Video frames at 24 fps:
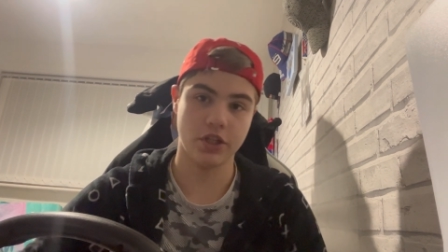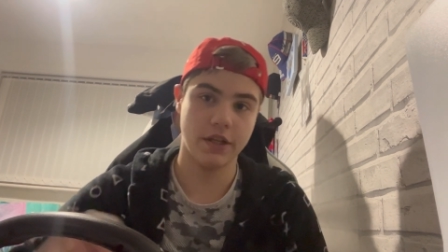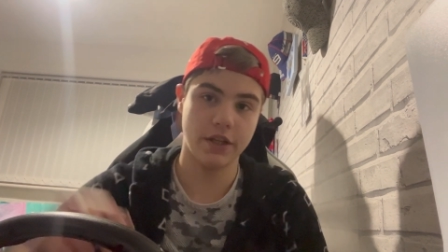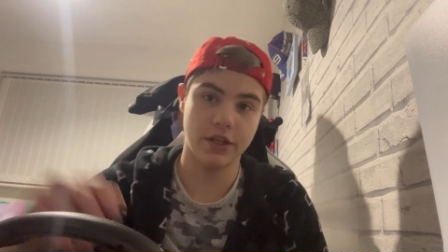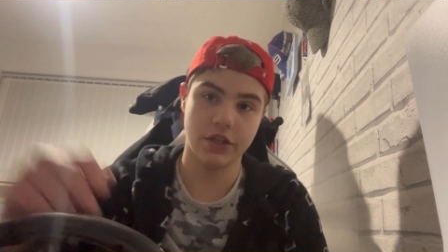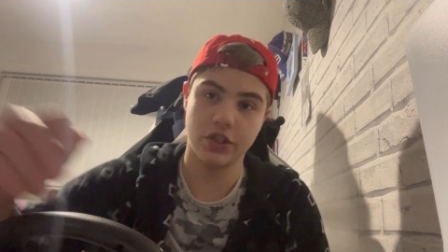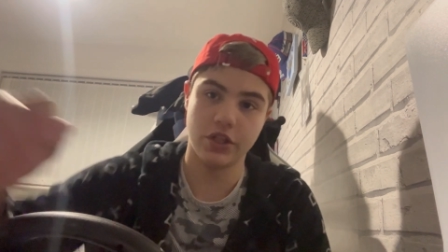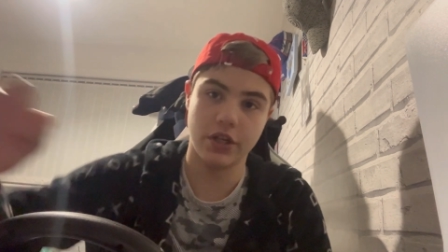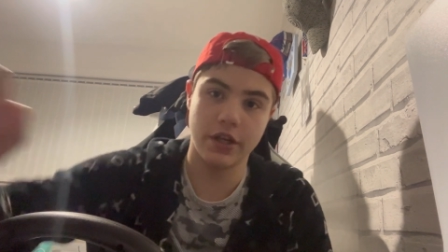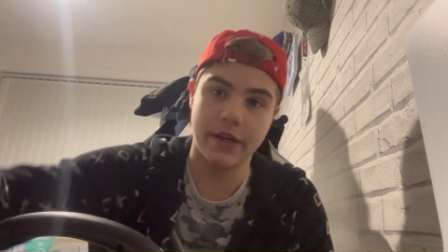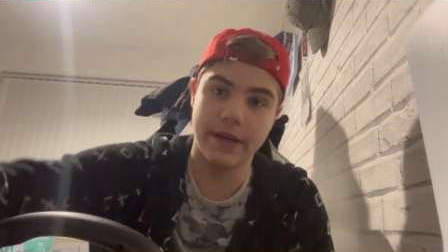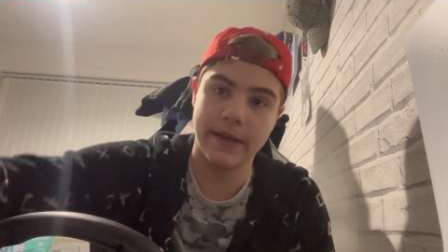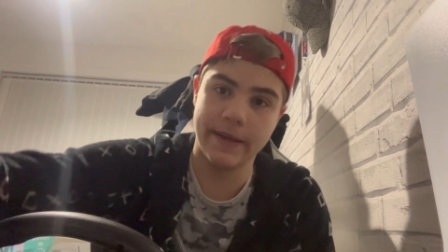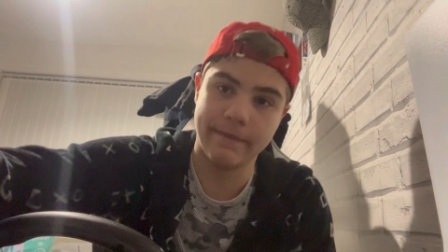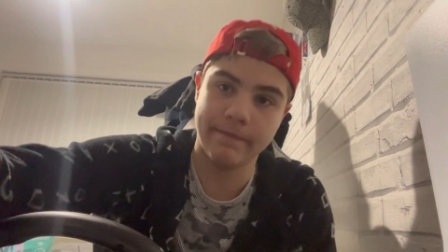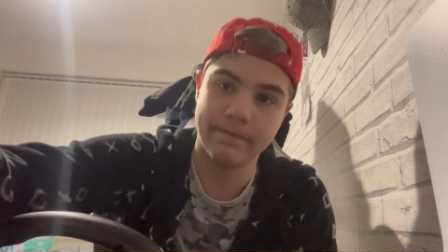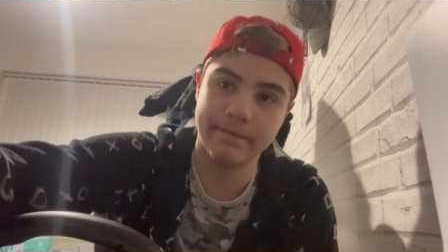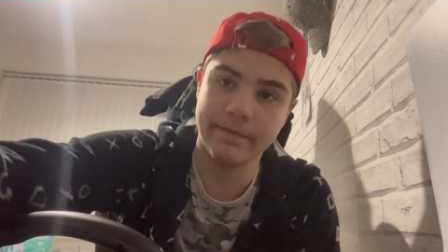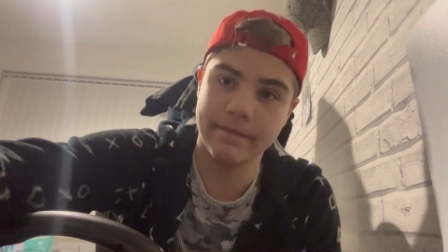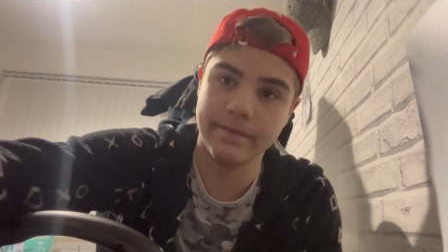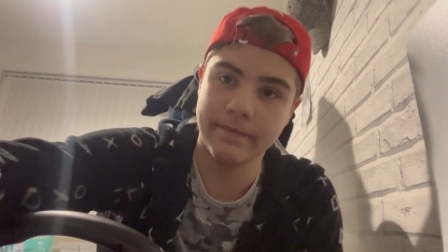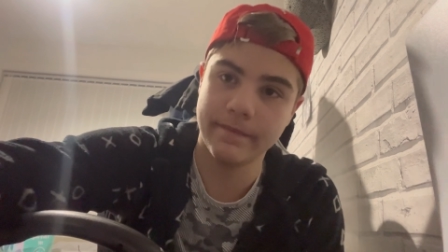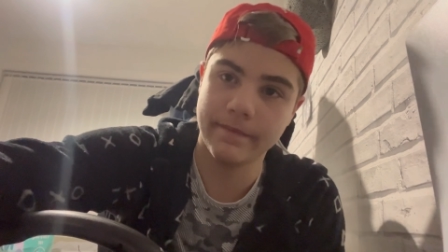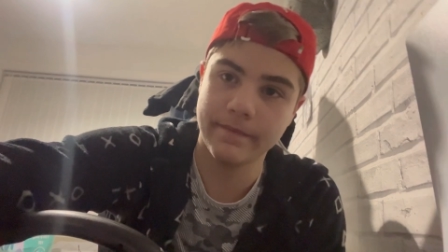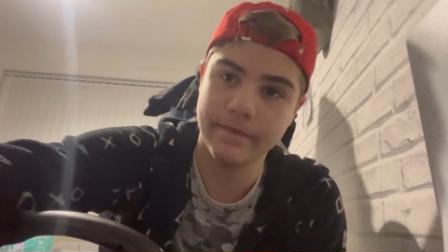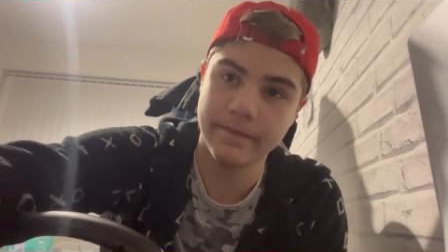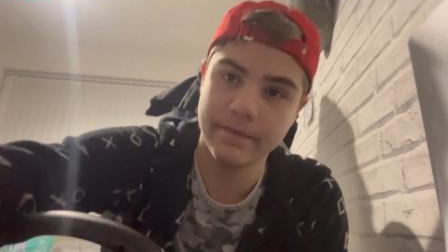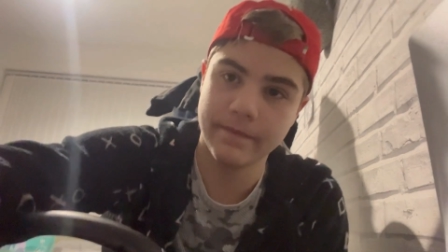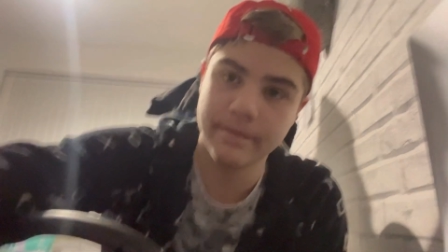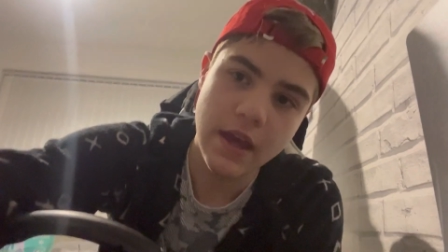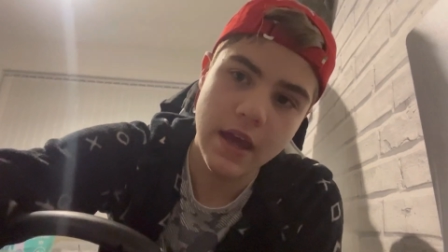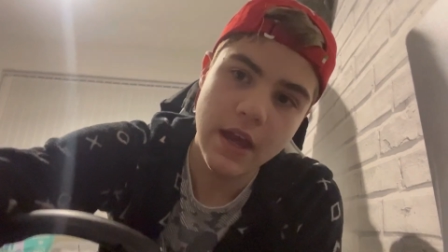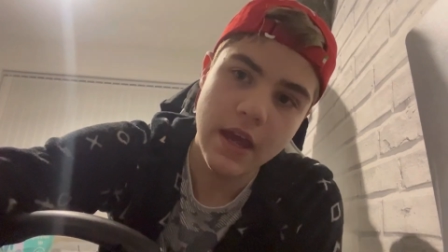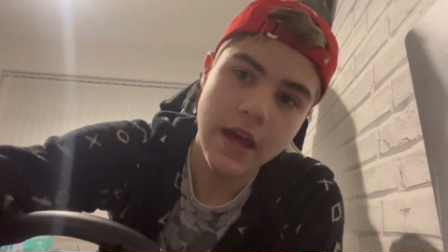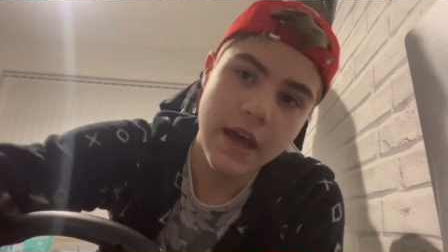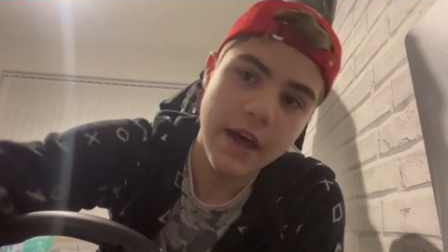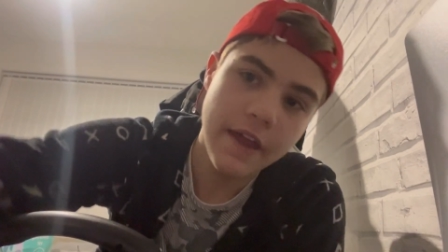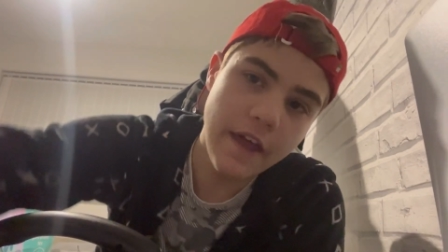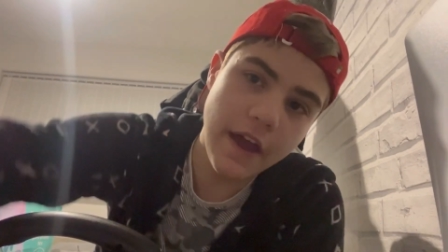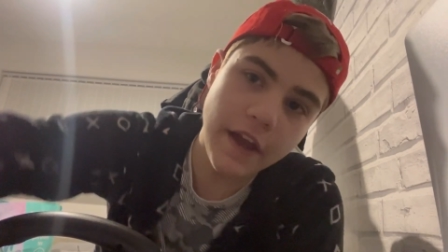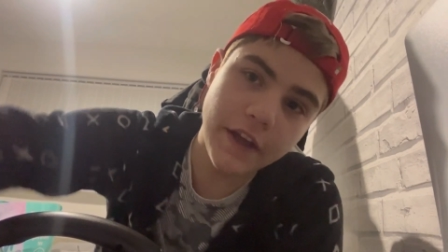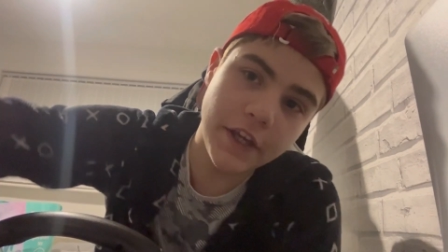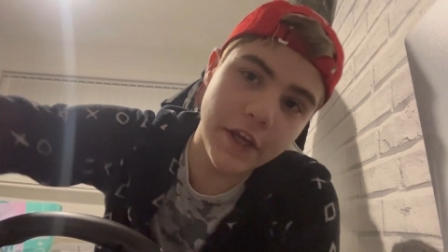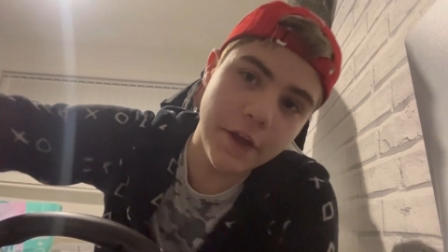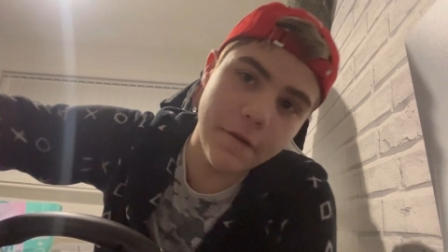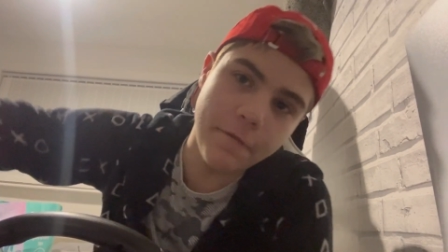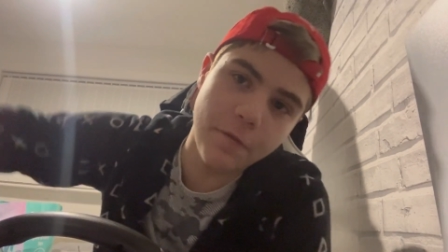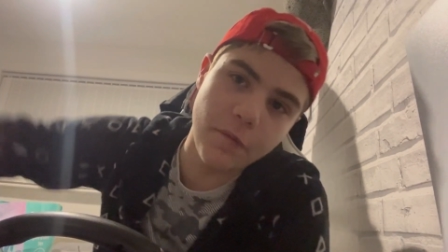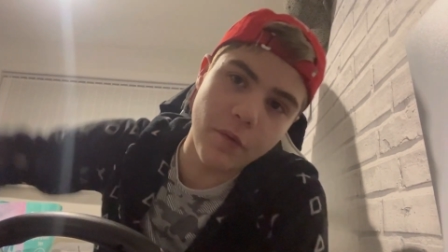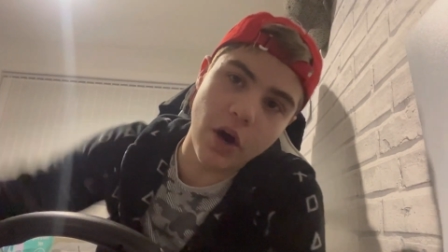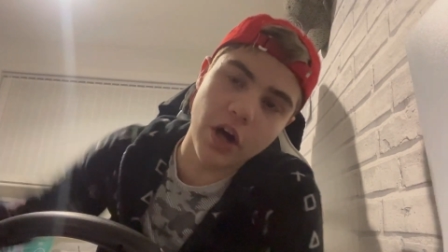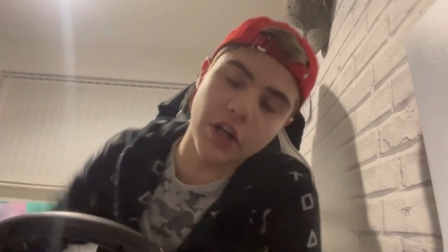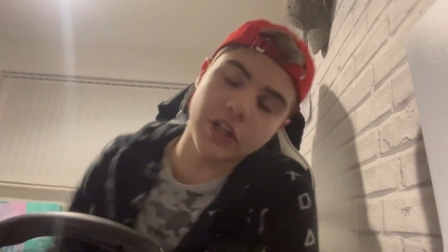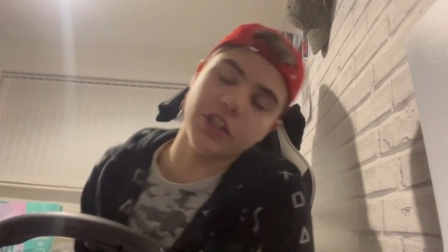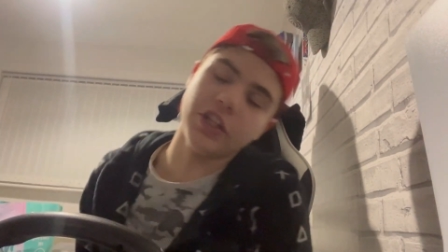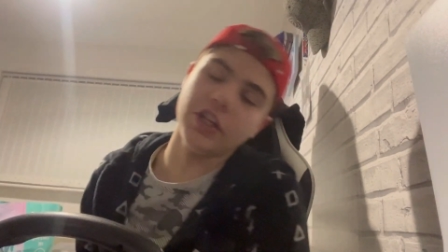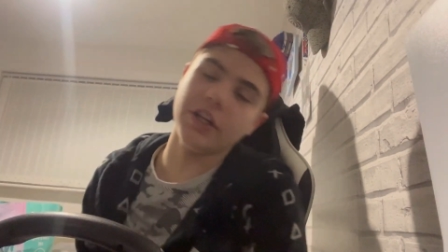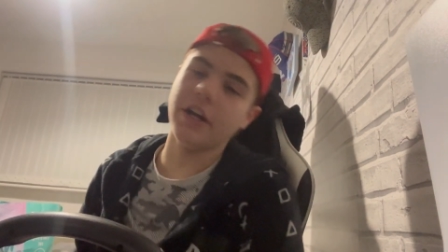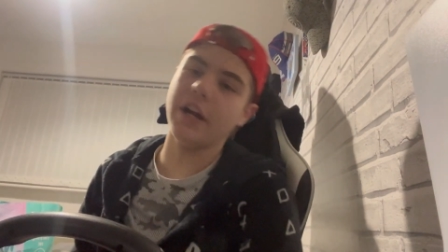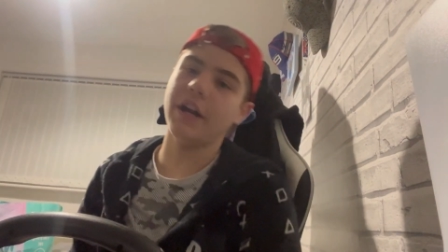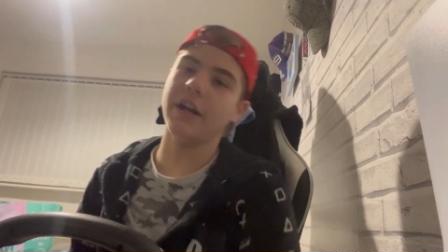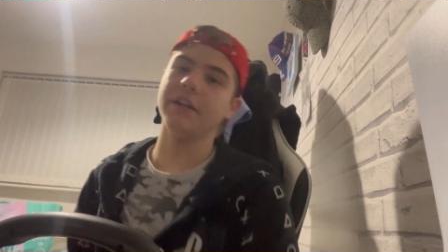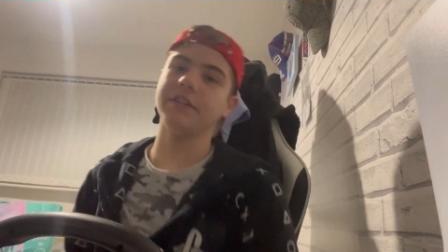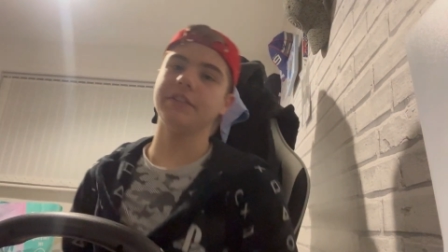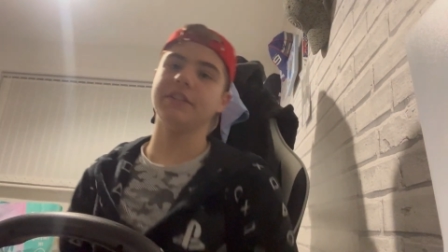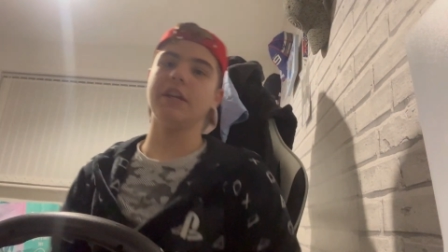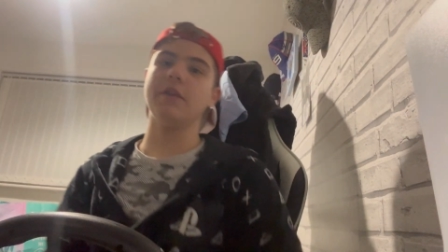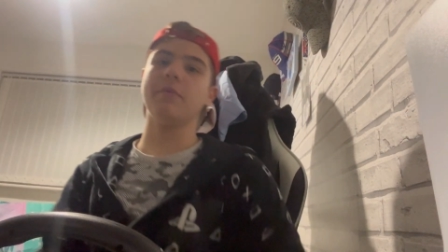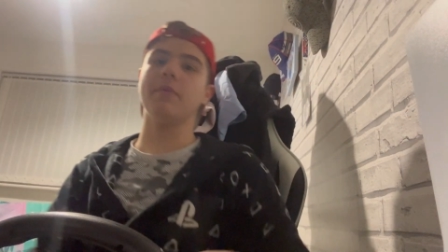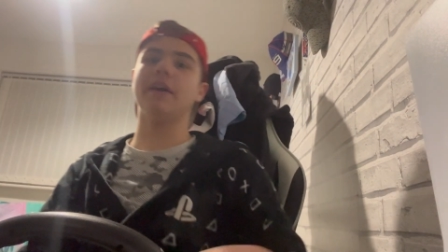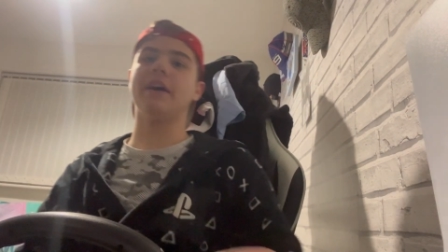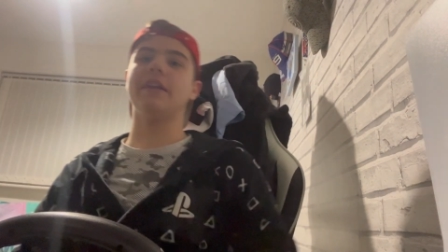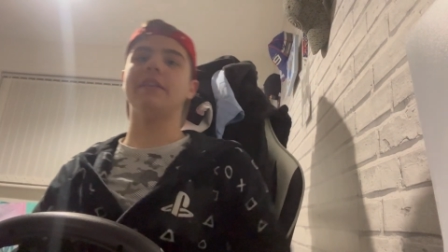this year. Thank you for watching, and I'll see you again